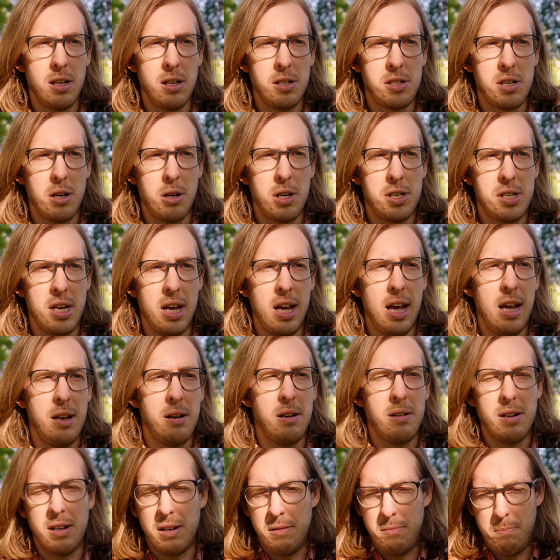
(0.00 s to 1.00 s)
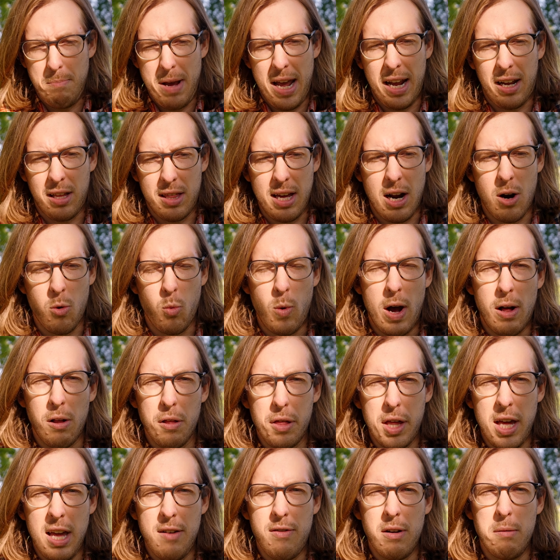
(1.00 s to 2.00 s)
to, to make their
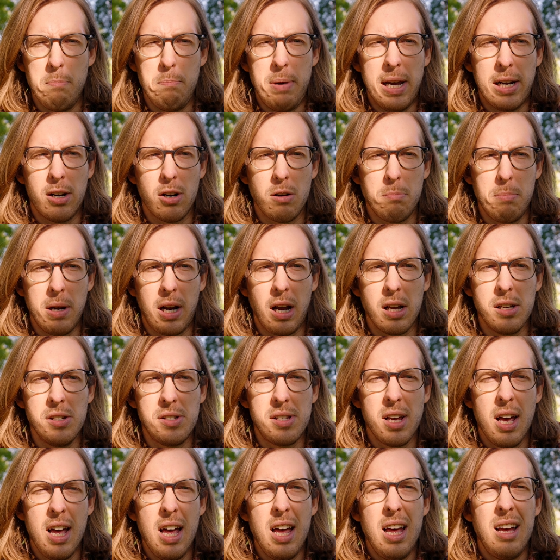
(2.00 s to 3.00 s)
wealth even bigger because